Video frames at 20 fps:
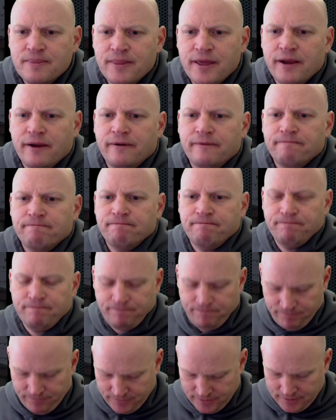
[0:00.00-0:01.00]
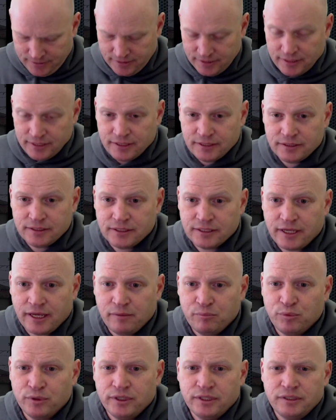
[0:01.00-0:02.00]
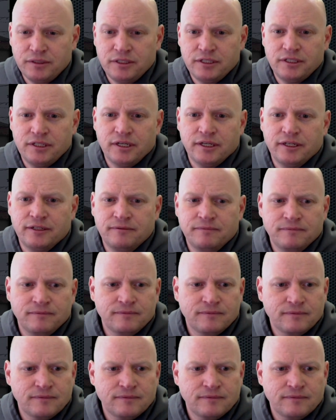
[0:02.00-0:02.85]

there. Escape when it's done.